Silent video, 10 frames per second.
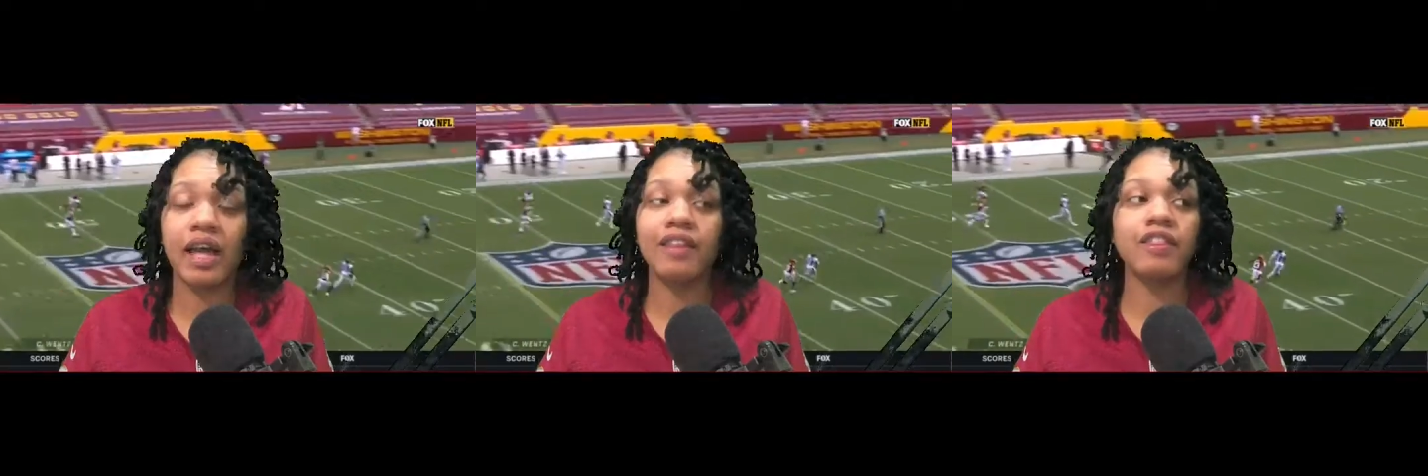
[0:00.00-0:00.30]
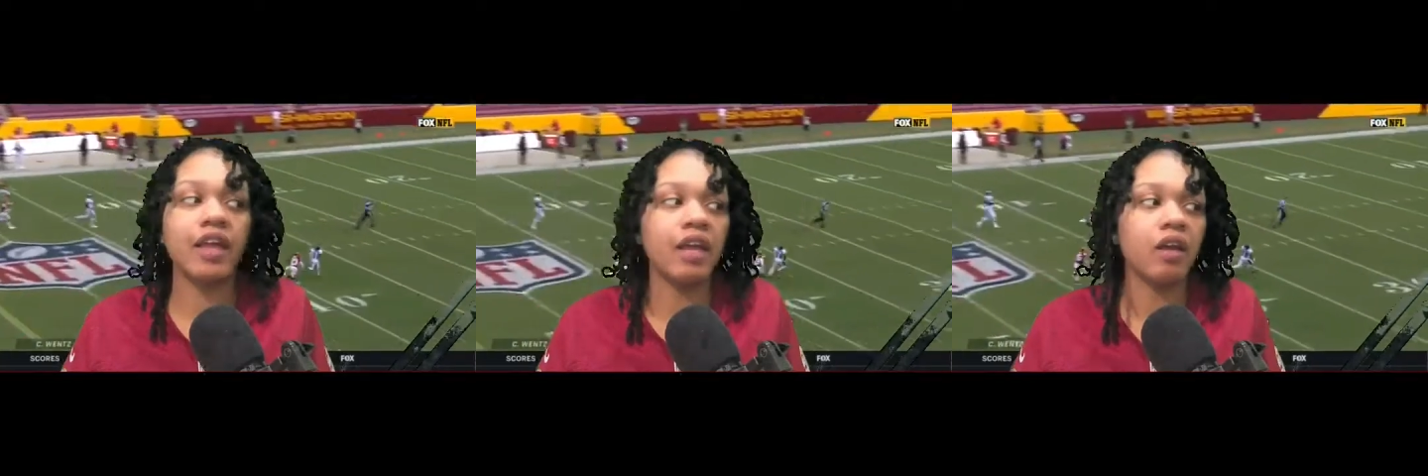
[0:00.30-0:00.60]
I
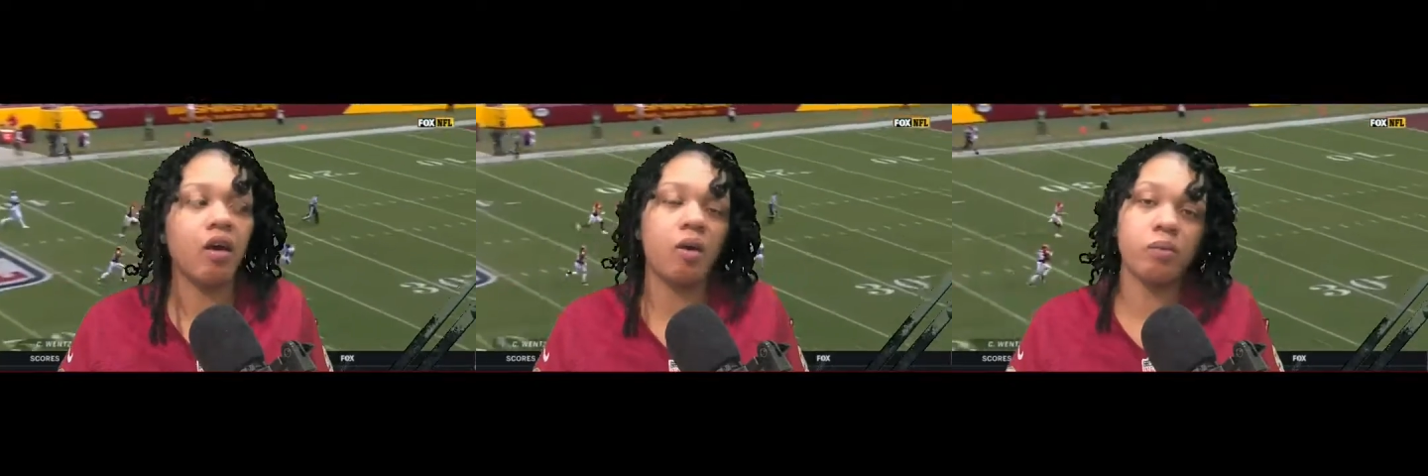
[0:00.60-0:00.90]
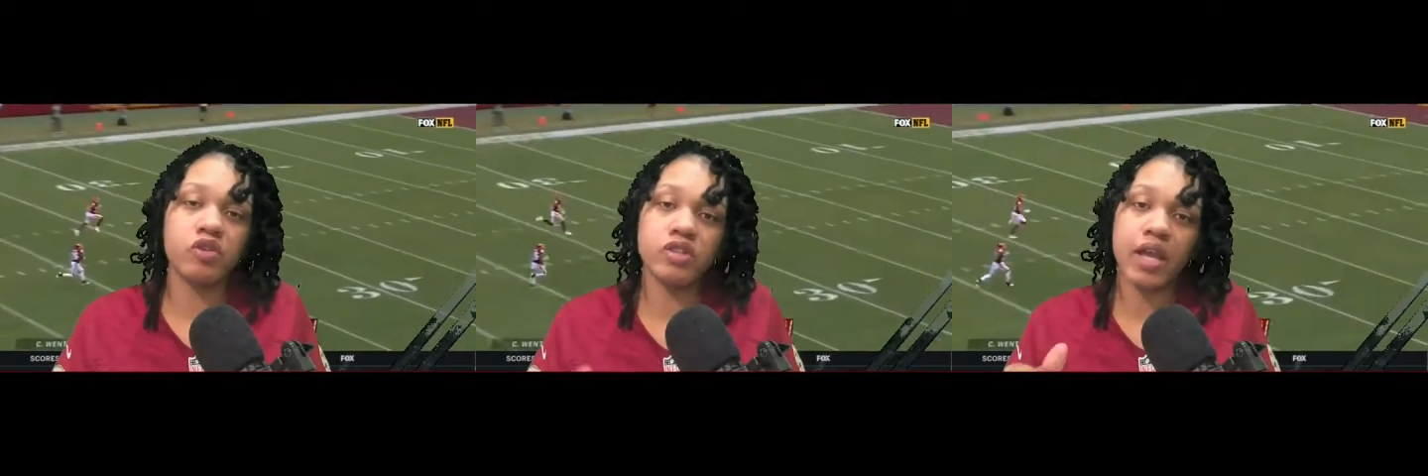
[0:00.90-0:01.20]
think
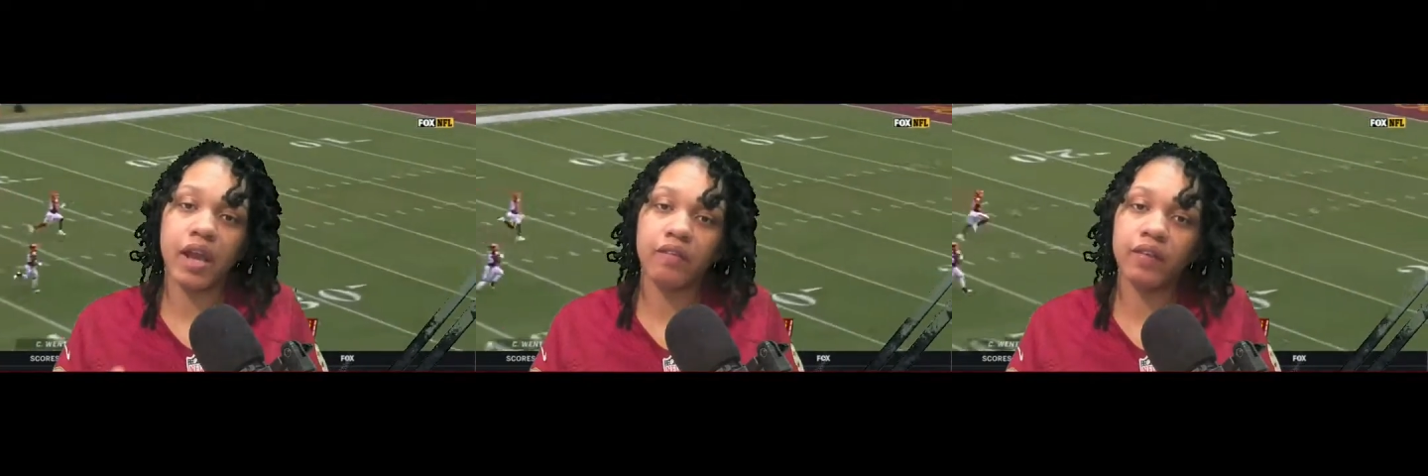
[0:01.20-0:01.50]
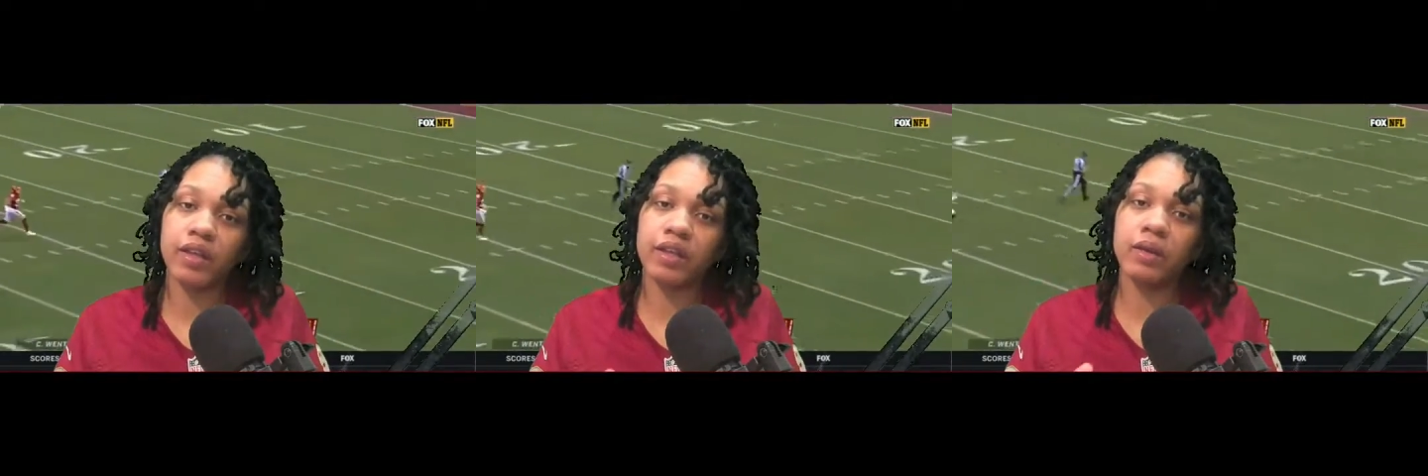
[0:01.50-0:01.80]
almost
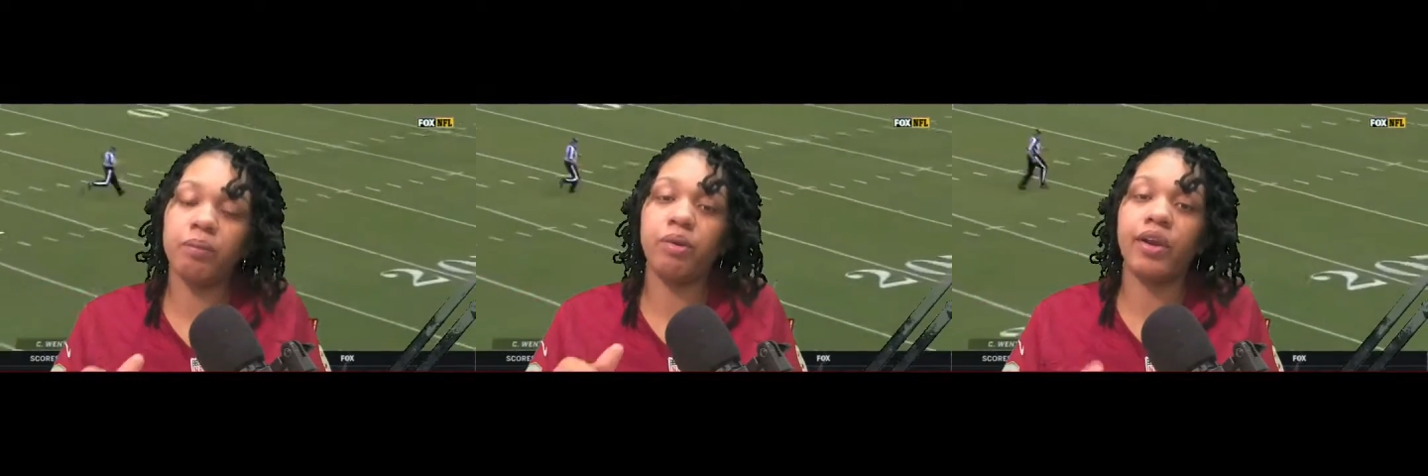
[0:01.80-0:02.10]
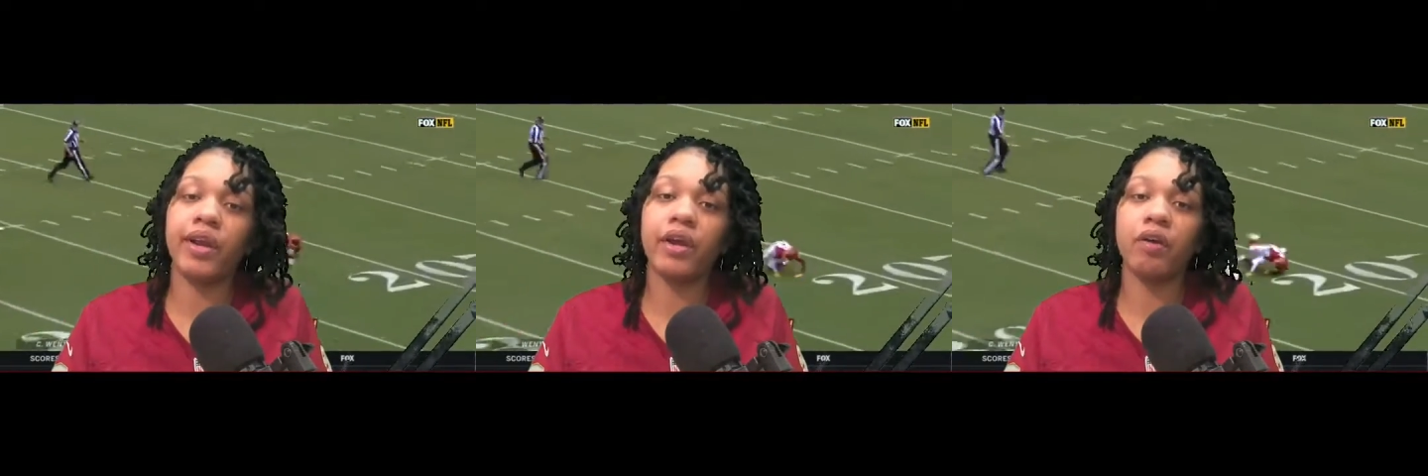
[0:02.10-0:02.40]
every
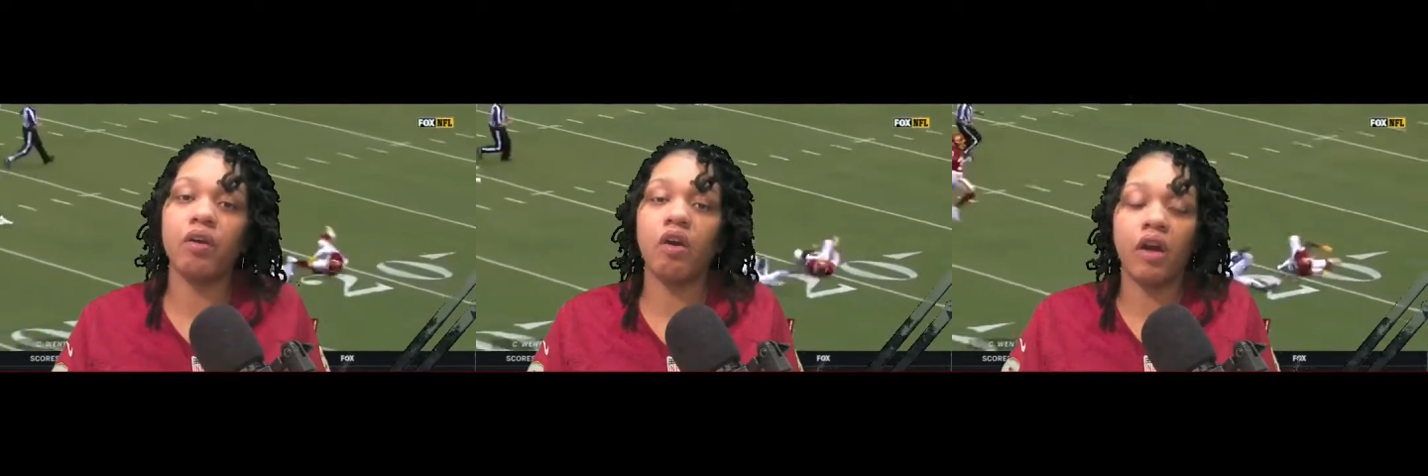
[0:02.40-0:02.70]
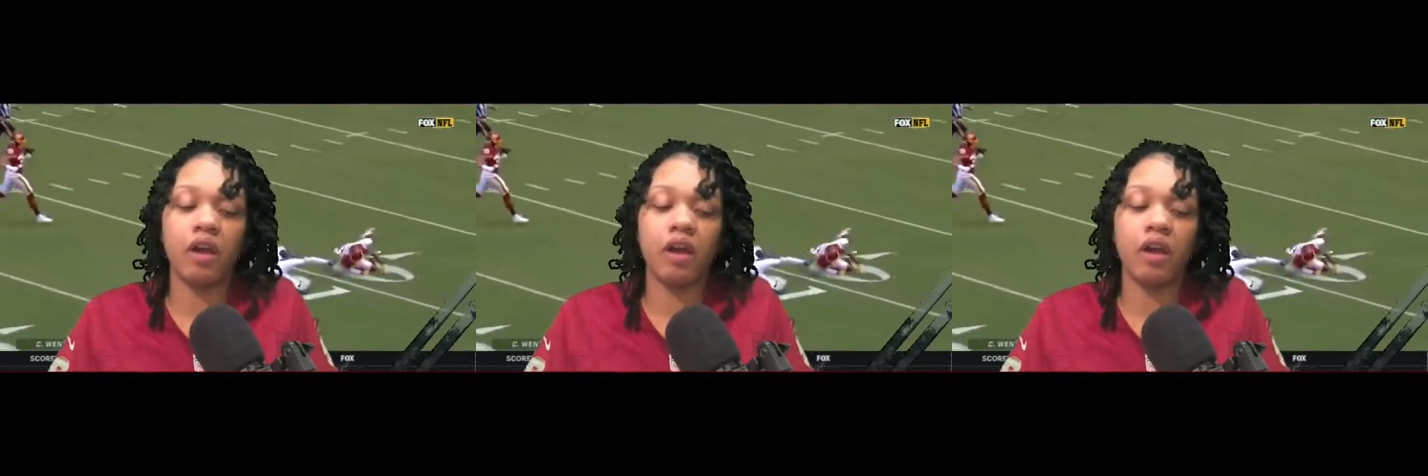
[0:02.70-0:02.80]
player